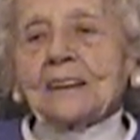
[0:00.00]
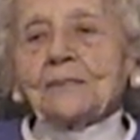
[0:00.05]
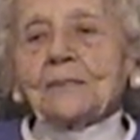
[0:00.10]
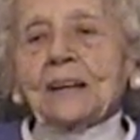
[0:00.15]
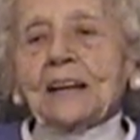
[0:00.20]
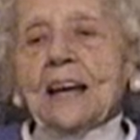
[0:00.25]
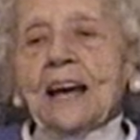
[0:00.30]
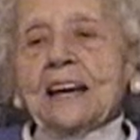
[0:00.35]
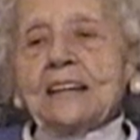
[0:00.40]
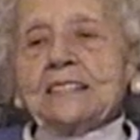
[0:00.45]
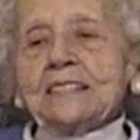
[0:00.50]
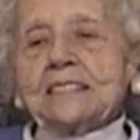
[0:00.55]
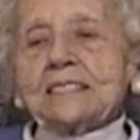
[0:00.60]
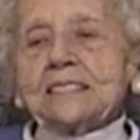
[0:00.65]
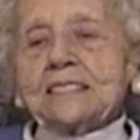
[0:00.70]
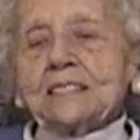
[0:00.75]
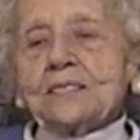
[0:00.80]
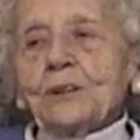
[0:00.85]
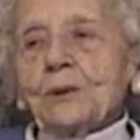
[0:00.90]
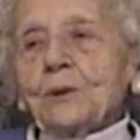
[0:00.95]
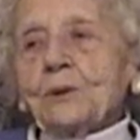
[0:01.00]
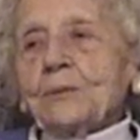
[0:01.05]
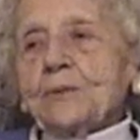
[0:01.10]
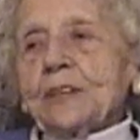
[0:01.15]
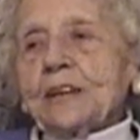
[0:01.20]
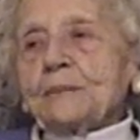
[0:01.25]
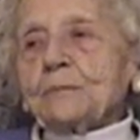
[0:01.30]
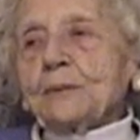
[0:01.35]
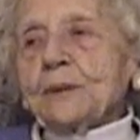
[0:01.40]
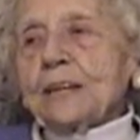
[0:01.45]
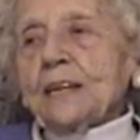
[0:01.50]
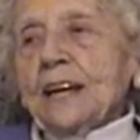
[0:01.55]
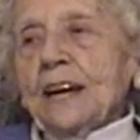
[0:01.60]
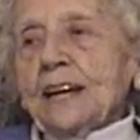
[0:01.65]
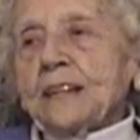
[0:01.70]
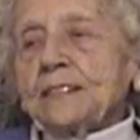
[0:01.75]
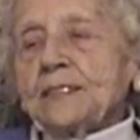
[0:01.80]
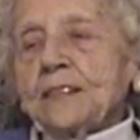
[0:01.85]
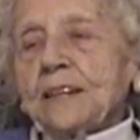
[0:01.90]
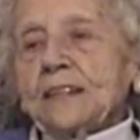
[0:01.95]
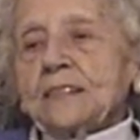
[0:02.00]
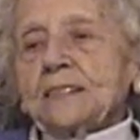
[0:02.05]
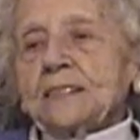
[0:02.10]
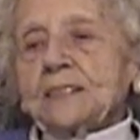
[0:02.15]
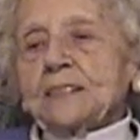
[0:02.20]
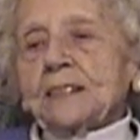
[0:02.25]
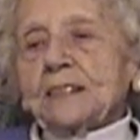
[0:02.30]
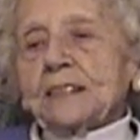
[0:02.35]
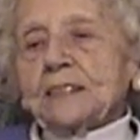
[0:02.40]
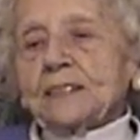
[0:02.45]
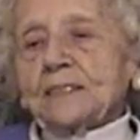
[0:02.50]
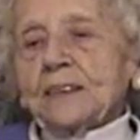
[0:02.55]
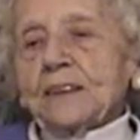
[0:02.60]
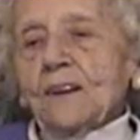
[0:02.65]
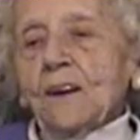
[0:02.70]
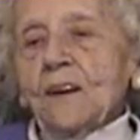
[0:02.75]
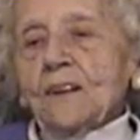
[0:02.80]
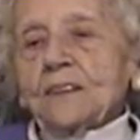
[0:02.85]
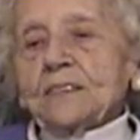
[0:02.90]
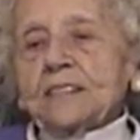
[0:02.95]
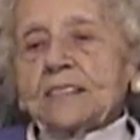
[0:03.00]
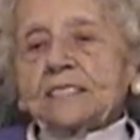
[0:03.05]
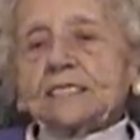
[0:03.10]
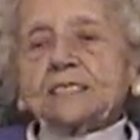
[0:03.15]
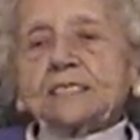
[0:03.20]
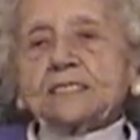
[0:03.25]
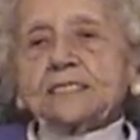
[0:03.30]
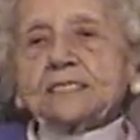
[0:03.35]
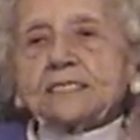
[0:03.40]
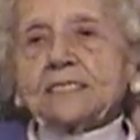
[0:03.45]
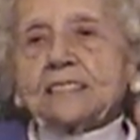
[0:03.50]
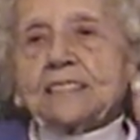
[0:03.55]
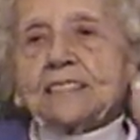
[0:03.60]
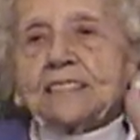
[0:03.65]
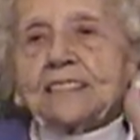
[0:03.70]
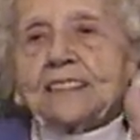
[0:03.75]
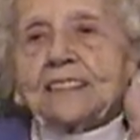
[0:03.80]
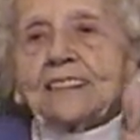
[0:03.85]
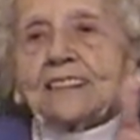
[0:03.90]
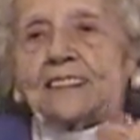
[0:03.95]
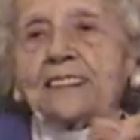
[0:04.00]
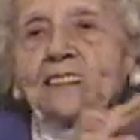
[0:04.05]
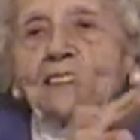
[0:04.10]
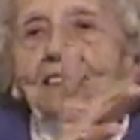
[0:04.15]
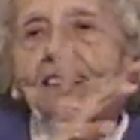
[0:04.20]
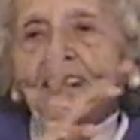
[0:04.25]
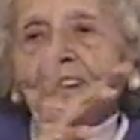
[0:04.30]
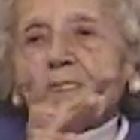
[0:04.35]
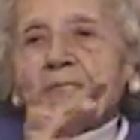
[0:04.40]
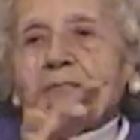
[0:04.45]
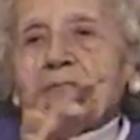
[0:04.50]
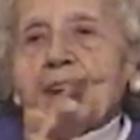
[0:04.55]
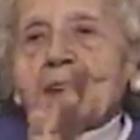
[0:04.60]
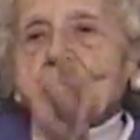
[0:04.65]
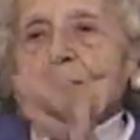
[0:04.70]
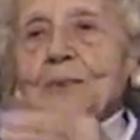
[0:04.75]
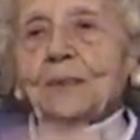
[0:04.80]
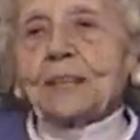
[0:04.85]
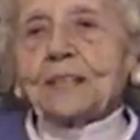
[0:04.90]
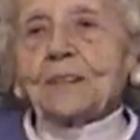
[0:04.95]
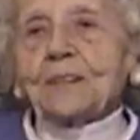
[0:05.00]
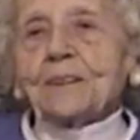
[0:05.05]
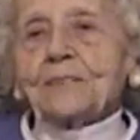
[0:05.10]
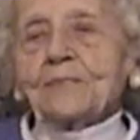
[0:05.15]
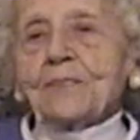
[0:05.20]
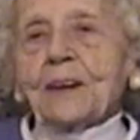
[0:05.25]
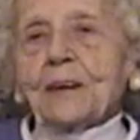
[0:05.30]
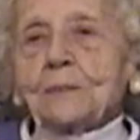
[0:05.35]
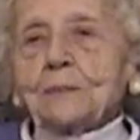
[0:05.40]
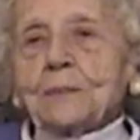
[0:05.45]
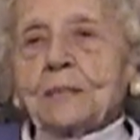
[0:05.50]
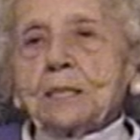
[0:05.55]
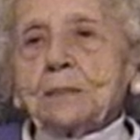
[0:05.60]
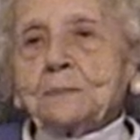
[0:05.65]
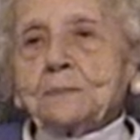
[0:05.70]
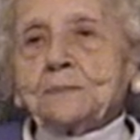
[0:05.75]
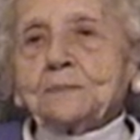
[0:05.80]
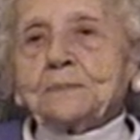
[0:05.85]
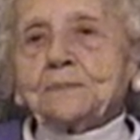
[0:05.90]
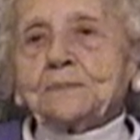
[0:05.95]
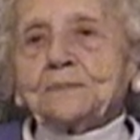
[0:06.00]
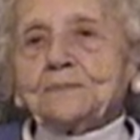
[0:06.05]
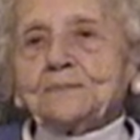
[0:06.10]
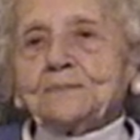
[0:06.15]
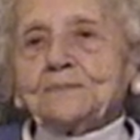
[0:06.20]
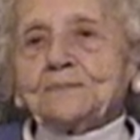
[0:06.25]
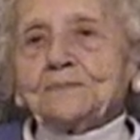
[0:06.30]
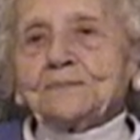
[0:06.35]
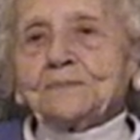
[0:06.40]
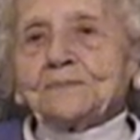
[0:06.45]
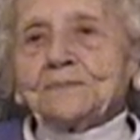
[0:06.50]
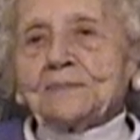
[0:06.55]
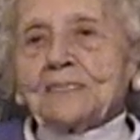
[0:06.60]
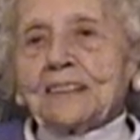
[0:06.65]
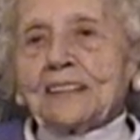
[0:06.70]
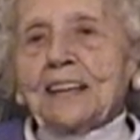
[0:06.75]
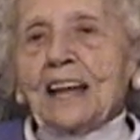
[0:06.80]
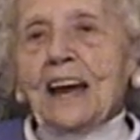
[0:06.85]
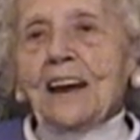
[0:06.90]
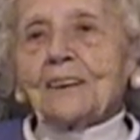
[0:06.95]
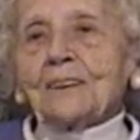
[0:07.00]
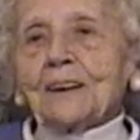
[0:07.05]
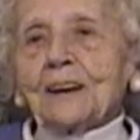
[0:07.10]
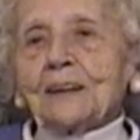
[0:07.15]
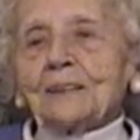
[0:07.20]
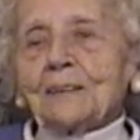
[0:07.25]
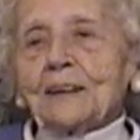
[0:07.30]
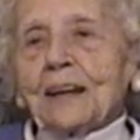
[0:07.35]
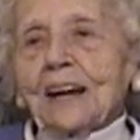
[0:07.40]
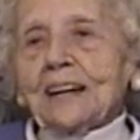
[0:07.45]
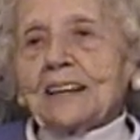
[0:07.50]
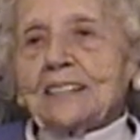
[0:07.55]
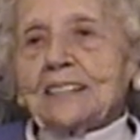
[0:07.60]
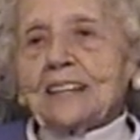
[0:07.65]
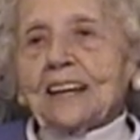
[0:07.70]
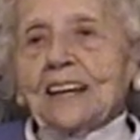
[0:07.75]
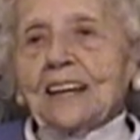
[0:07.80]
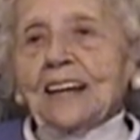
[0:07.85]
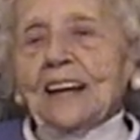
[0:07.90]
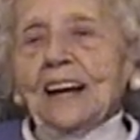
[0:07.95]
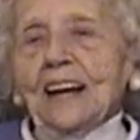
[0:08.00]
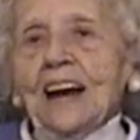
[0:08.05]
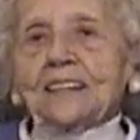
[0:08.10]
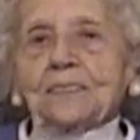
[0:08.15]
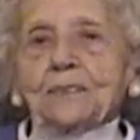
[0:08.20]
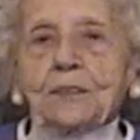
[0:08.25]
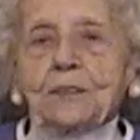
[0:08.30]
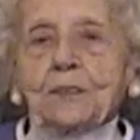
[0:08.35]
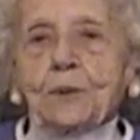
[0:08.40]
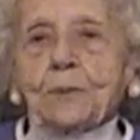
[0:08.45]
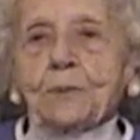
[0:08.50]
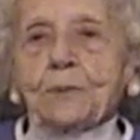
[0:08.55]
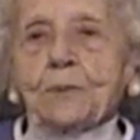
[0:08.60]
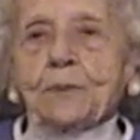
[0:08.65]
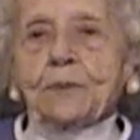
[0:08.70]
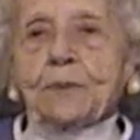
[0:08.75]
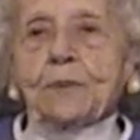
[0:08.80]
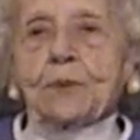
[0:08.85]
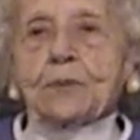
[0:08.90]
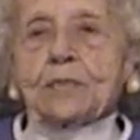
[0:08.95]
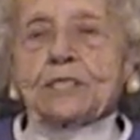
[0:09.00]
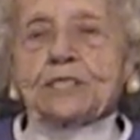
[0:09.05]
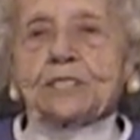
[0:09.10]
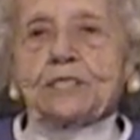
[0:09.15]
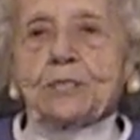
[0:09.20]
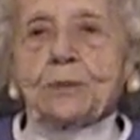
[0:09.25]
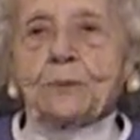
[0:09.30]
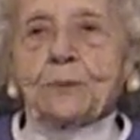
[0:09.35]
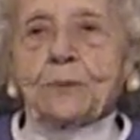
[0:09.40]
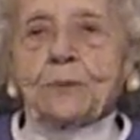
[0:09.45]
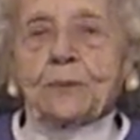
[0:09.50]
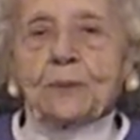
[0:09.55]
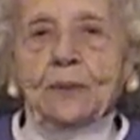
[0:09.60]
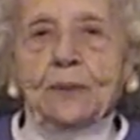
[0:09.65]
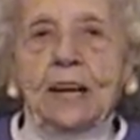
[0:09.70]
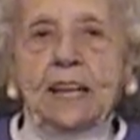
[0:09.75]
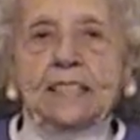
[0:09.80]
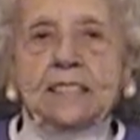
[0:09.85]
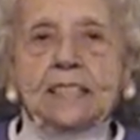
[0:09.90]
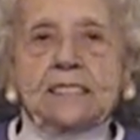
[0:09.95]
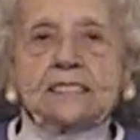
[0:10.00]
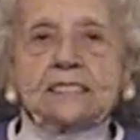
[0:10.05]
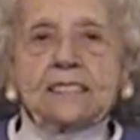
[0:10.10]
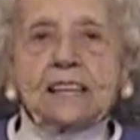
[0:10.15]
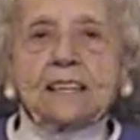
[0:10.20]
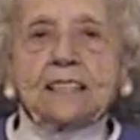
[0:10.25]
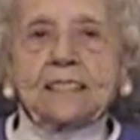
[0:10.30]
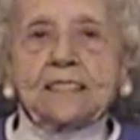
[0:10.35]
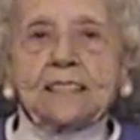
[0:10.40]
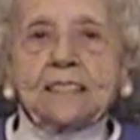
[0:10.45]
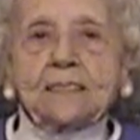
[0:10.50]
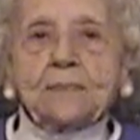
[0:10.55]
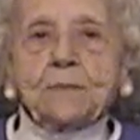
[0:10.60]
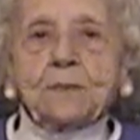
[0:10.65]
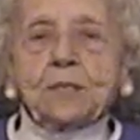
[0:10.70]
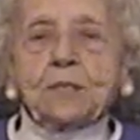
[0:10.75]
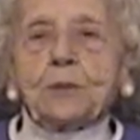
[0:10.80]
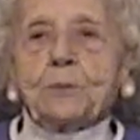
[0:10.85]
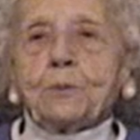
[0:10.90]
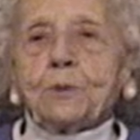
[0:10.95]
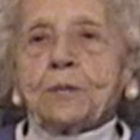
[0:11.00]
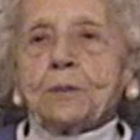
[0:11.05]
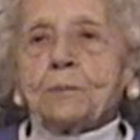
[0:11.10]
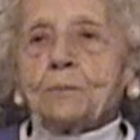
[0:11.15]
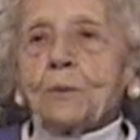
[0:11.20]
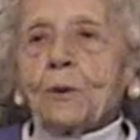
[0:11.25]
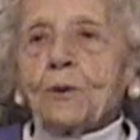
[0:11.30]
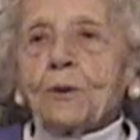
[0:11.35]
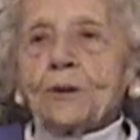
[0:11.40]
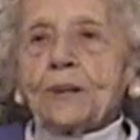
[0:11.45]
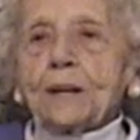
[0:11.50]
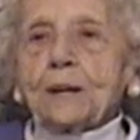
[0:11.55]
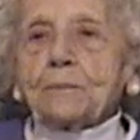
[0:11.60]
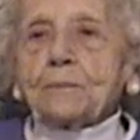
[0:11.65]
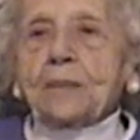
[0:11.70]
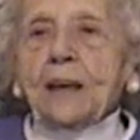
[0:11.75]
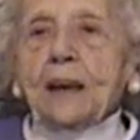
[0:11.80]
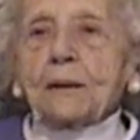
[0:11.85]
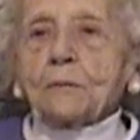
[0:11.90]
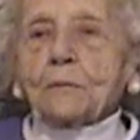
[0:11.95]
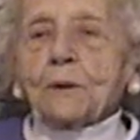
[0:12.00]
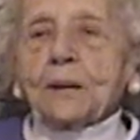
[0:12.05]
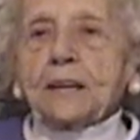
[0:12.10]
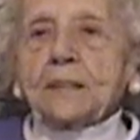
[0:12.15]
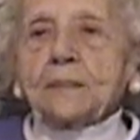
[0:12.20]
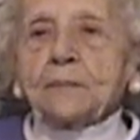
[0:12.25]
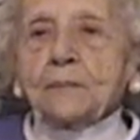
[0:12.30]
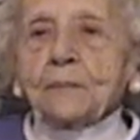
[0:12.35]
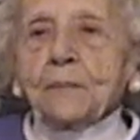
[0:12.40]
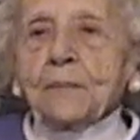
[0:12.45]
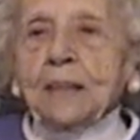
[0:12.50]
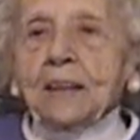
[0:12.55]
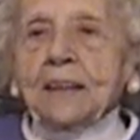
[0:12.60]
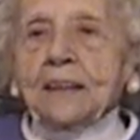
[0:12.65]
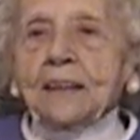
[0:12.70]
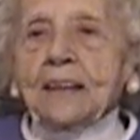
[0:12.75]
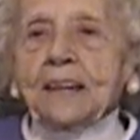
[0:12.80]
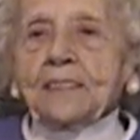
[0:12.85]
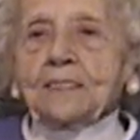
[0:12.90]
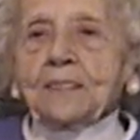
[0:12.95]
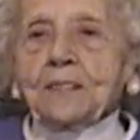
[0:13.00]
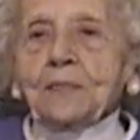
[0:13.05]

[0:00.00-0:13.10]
Well, I didn't know that we had all this little fellow in our family. Now I, you know, of course you, like I said, you weren't born up that way, and